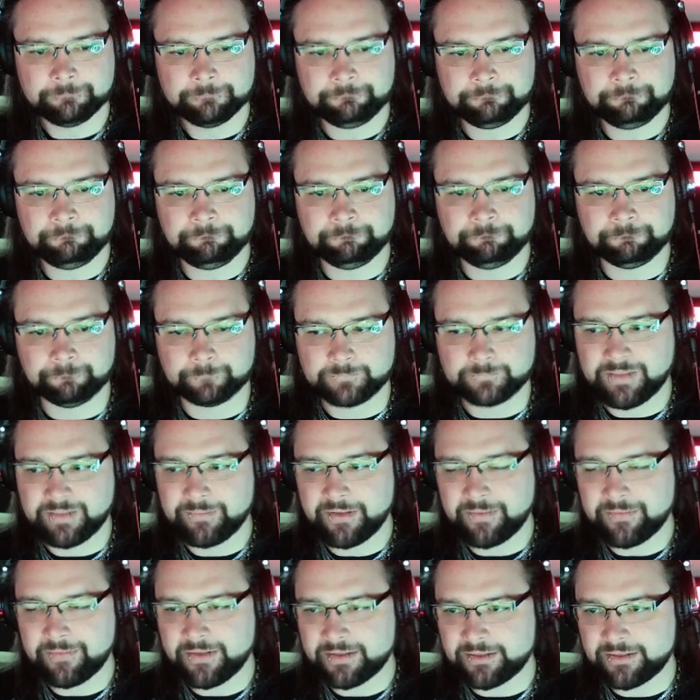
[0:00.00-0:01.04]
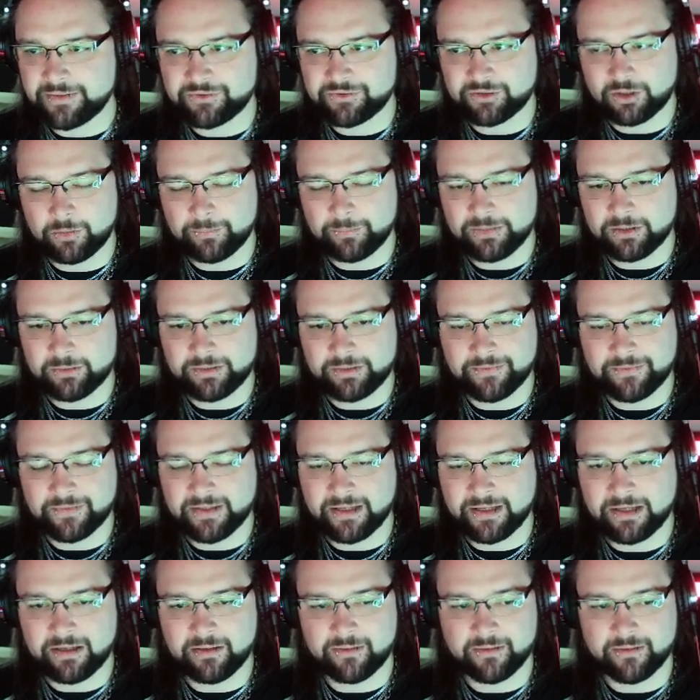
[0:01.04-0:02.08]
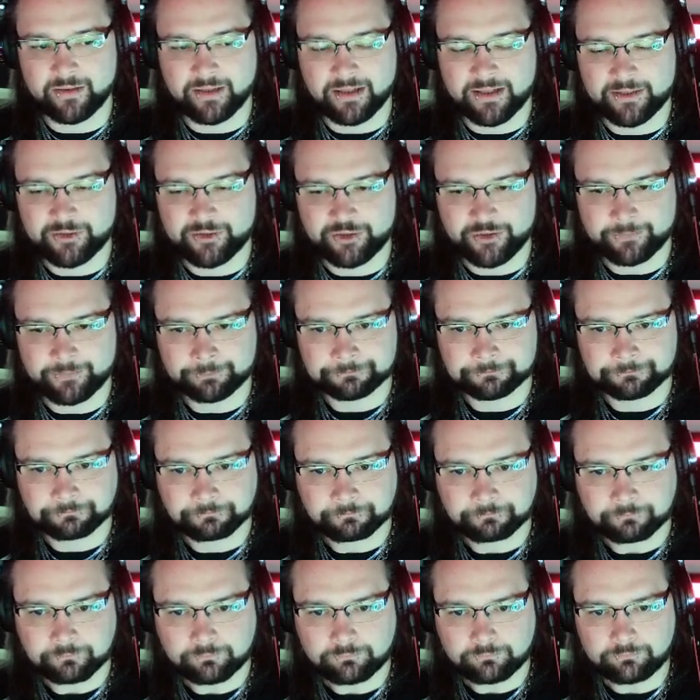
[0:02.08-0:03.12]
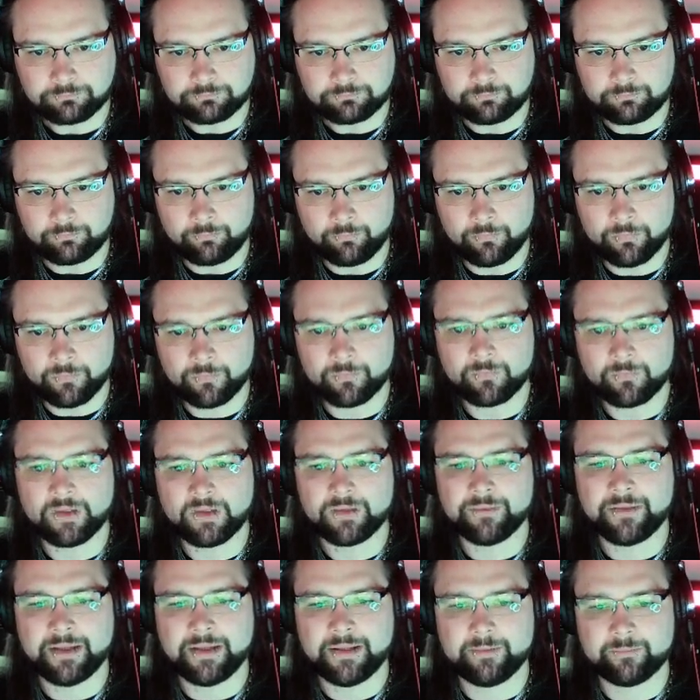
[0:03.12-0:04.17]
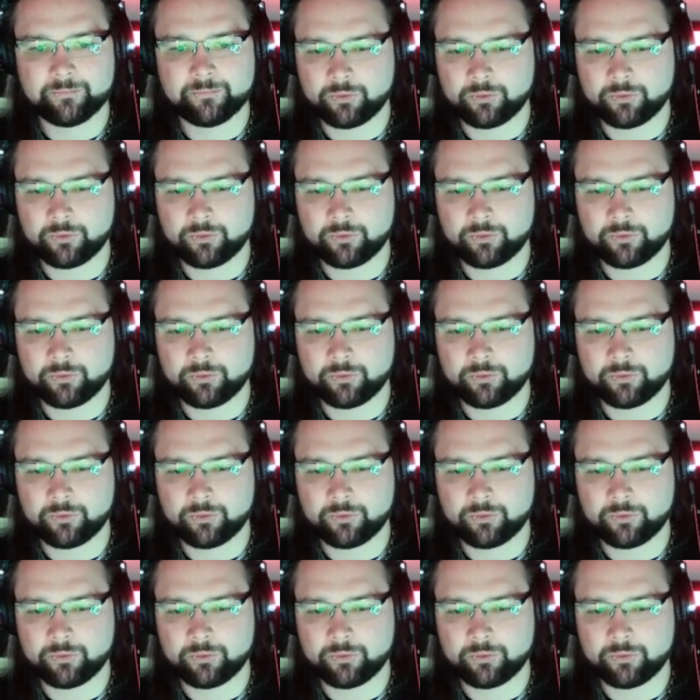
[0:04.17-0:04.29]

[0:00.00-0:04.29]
and then they can start building that at the leisure. Then,